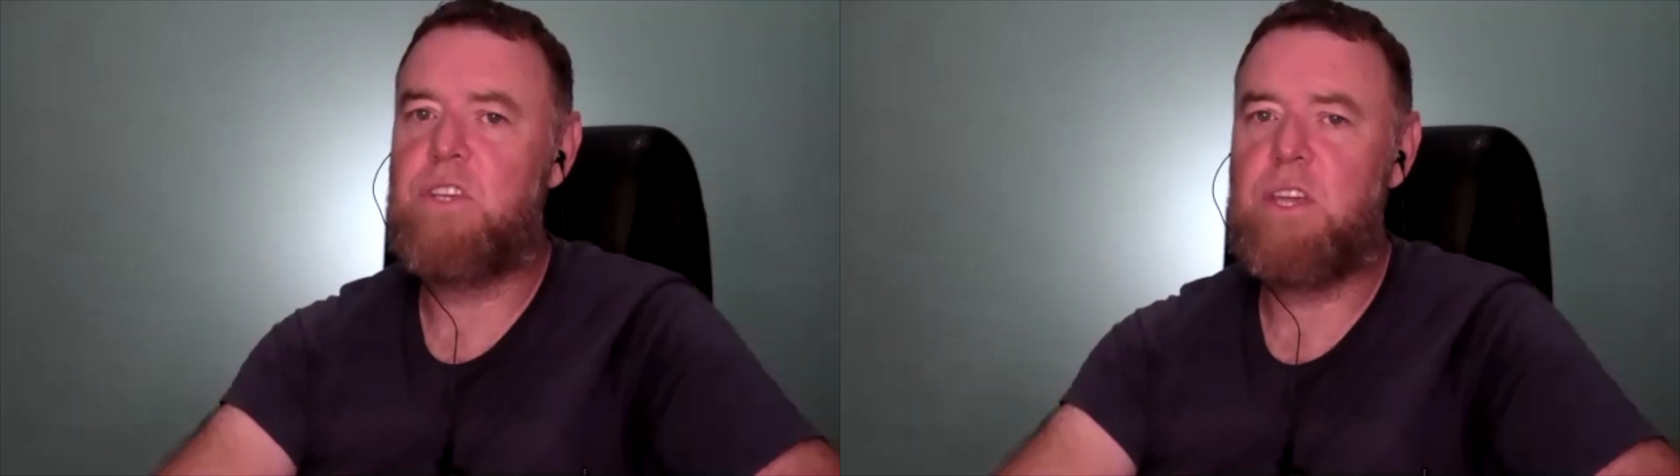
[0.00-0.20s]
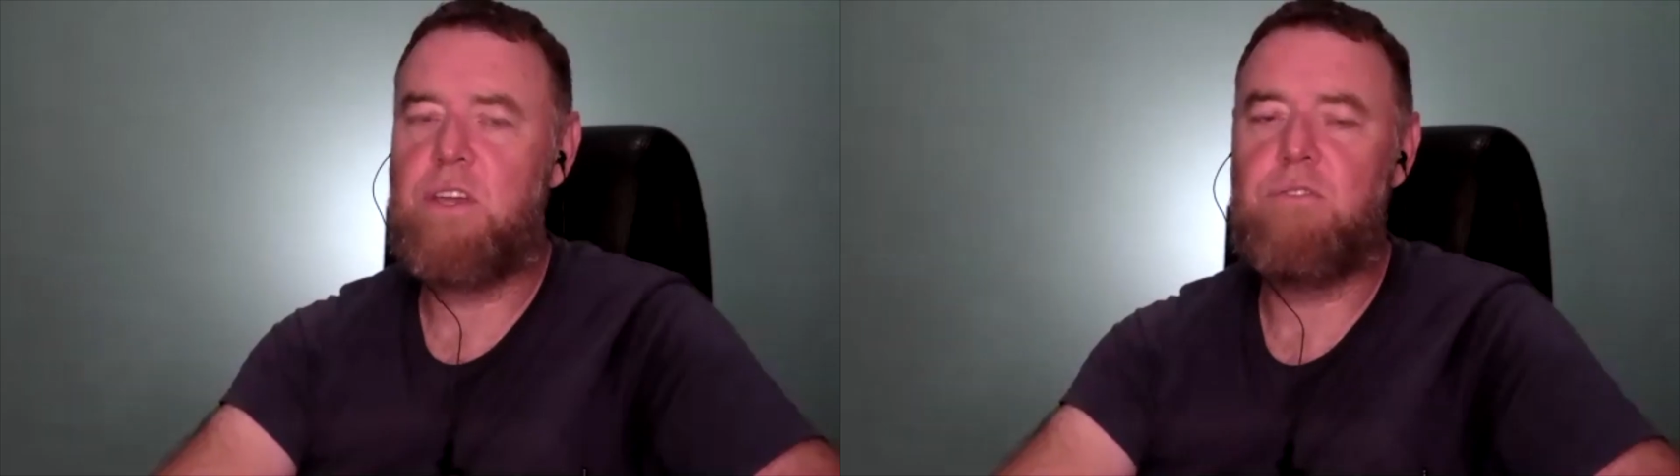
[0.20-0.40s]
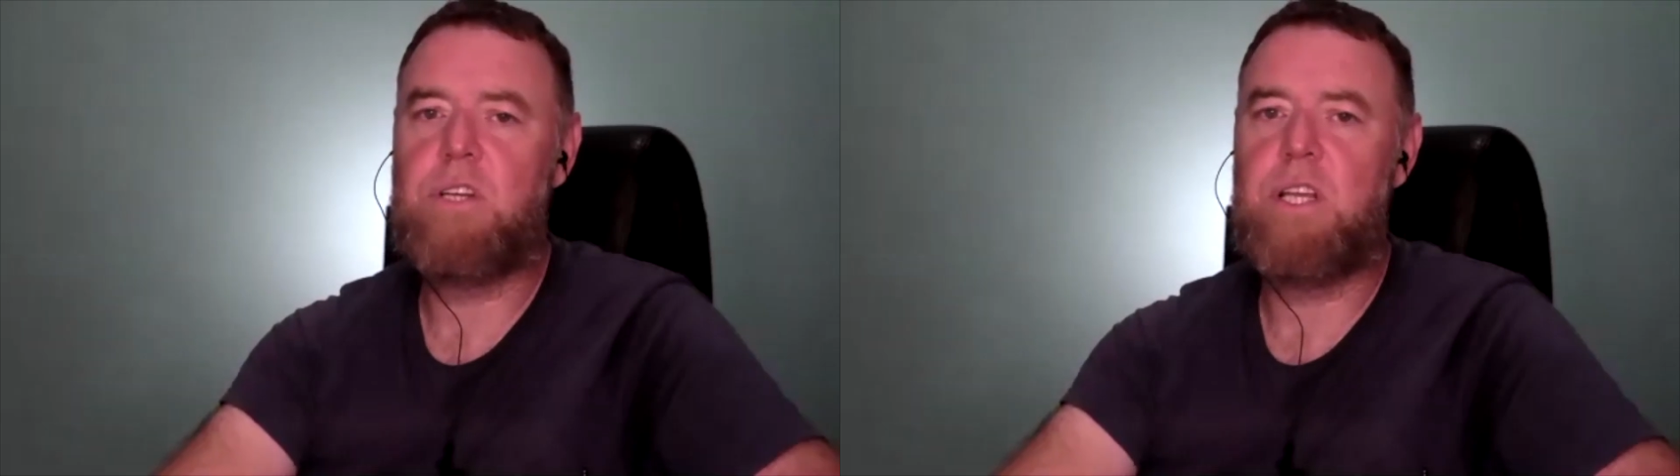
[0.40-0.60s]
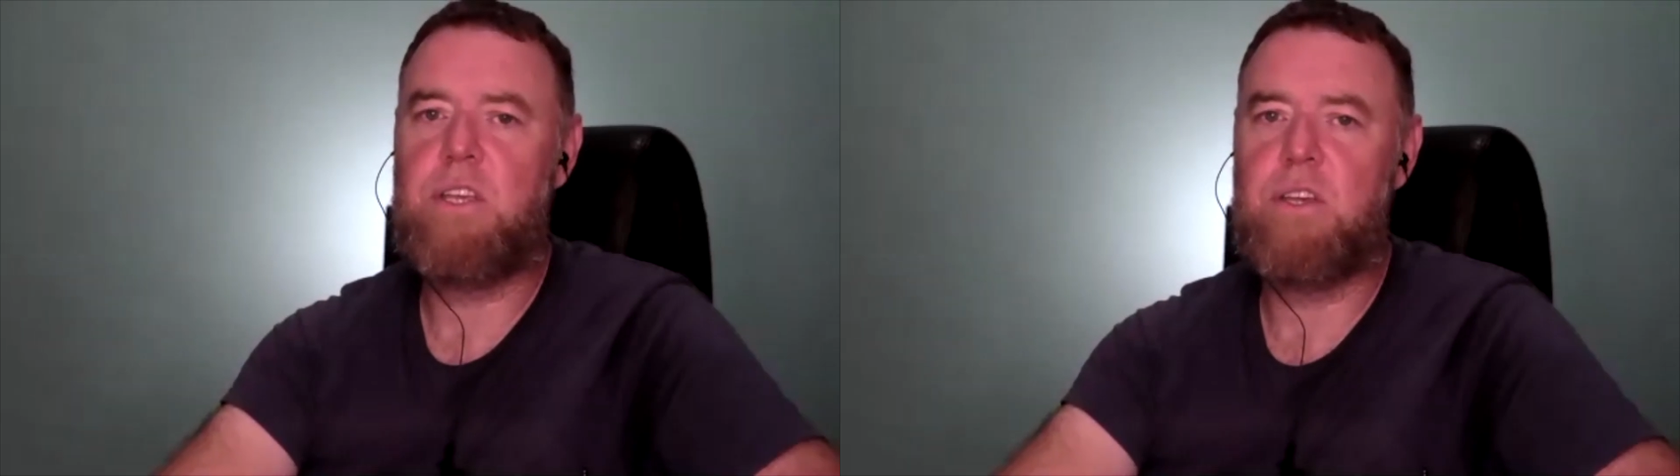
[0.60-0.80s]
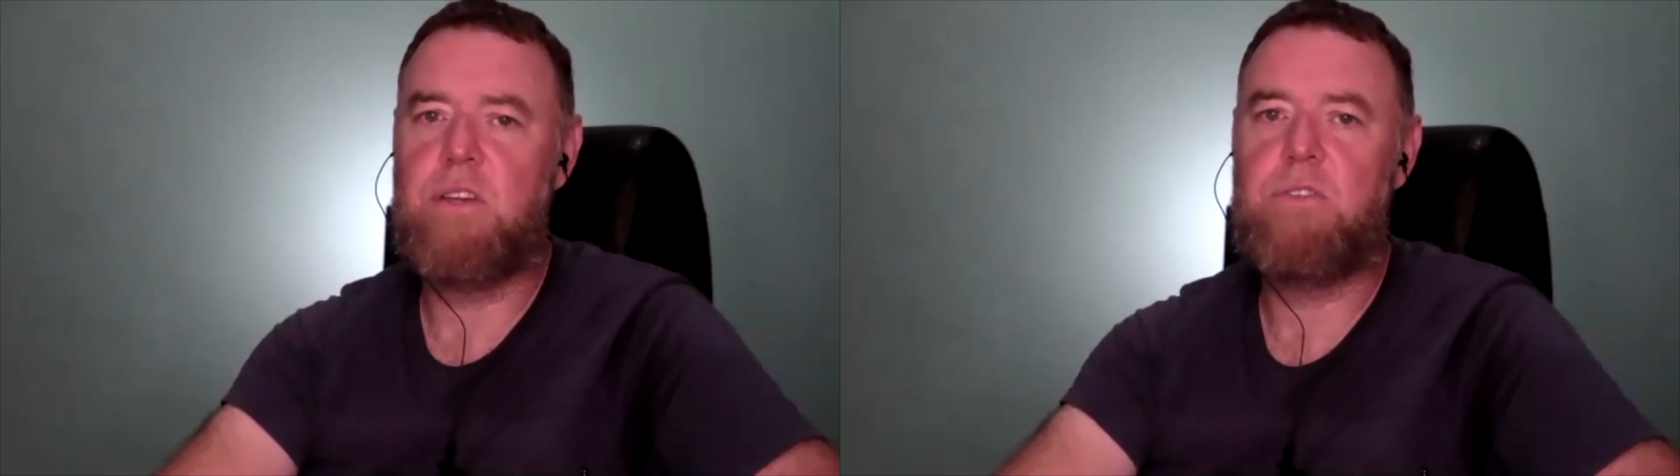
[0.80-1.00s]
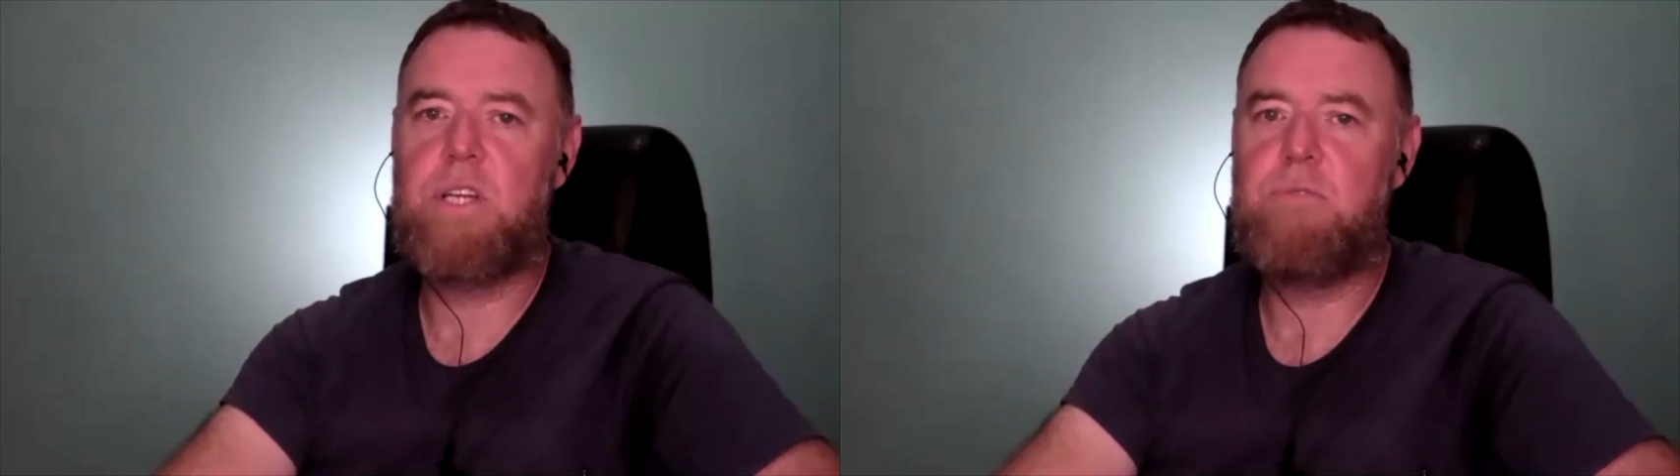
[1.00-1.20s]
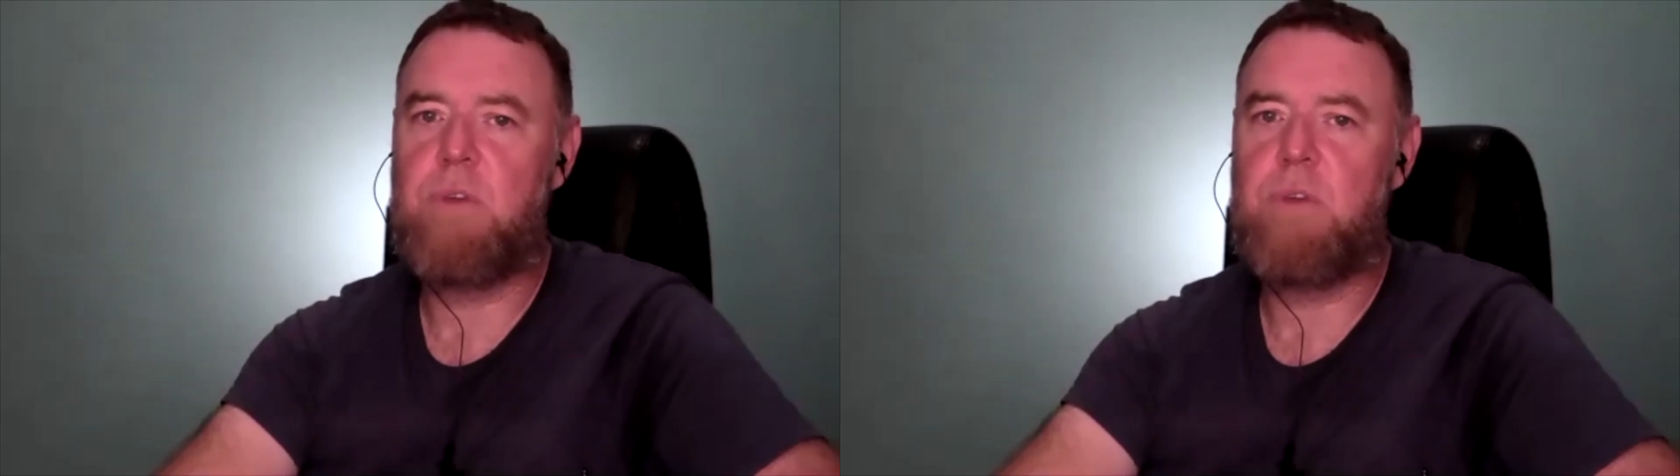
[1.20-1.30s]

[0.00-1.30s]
hugely, hugely